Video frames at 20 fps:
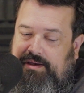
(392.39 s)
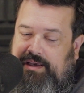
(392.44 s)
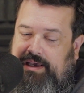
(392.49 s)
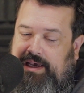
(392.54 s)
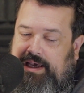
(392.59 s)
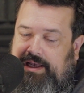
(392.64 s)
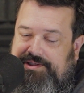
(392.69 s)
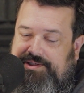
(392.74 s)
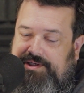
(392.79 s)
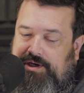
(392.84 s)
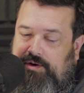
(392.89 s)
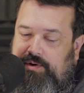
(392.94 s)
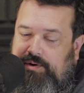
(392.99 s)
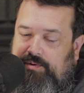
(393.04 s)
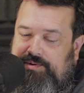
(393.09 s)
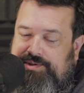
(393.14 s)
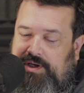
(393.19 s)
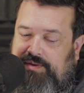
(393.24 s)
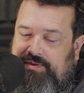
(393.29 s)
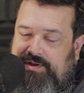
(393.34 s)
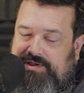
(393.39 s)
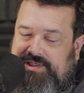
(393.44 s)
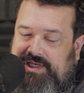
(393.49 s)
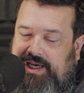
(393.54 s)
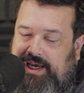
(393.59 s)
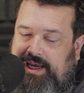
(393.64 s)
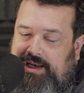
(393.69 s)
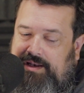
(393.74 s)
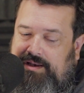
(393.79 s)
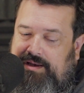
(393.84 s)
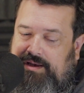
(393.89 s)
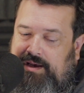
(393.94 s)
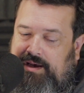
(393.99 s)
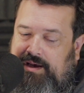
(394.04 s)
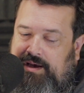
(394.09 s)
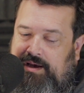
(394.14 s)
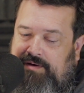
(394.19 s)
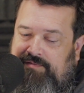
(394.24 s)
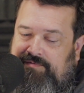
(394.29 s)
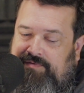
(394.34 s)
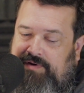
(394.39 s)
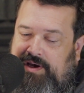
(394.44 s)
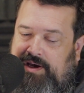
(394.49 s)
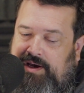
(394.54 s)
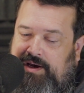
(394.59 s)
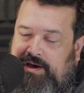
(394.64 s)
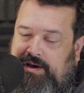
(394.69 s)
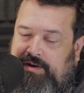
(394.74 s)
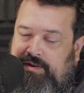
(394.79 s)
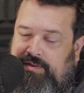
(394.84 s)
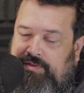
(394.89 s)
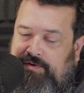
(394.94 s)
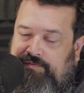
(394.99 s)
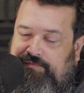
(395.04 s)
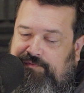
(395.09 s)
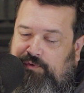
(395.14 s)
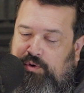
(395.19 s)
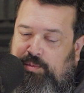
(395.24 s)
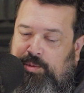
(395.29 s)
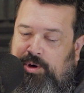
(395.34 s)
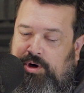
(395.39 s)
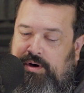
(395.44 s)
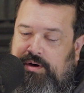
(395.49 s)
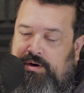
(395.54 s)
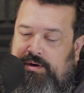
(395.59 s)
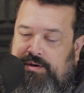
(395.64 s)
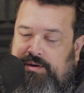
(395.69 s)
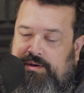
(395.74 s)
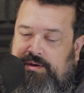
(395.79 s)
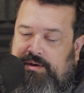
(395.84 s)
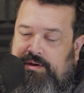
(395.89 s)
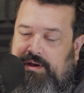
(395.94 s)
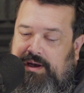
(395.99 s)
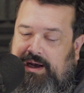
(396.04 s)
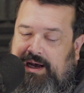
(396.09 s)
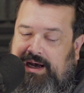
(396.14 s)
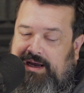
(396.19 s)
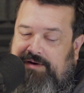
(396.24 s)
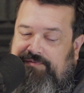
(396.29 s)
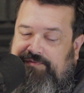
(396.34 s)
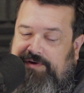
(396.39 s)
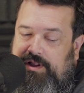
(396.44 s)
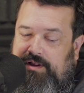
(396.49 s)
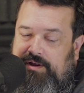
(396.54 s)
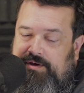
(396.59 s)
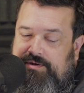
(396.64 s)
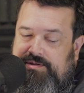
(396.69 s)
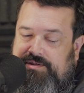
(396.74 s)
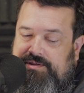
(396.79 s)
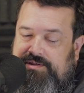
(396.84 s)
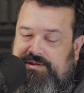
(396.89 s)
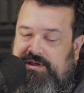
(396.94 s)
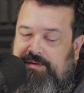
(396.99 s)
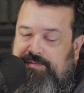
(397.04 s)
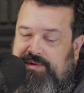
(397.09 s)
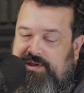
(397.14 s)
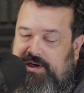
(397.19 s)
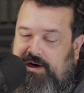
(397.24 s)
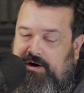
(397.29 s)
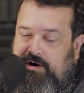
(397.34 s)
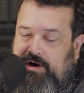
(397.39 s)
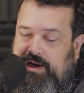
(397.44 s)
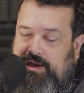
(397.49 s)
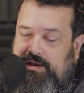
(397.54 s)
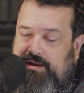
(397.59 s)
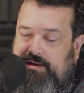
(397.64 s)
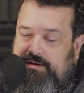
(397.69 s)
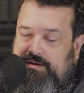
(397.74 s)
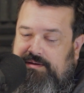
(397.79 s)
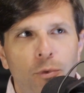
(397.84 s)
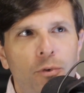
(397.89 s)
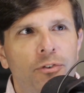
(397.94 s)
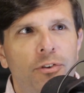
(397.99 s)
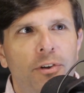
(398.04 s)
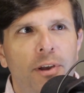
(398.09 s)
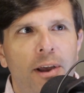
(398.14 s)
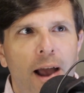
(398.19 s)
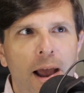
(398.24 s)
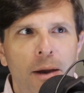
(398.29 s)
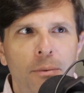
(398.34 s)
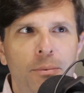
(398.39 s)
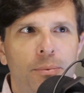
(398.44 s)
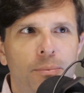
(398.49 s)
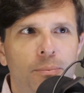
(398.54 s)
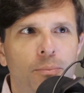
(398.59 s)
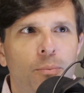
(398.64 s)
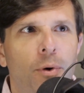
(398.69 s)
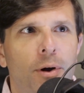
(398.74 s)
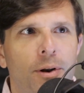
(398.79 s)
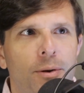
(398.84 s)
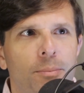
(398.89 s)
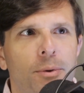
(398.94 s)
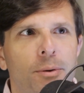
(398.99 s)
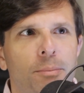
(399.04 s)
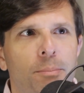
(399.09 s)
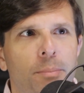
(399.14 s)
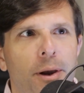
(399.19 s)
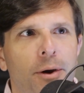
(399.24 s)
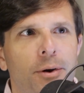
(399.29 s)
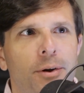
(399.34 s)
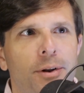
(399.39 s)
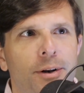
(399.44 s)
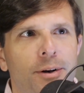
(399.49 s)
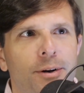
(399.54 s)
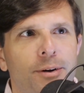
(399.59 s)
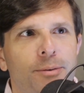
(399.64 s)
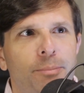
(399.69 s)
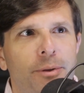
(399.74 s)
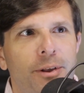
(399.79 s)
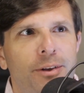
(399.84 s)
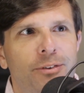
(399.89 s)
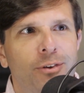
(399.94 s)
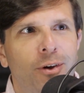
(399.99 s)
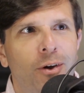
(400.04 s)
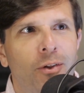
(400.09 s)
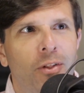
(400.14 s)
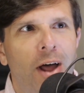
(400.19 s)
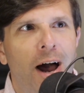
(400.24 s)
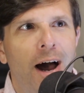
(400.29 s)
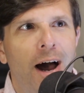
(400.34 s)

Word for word: Yeah, so it was on the site of the former Oddfellows Cemetery. Which I would want to be buried in a place called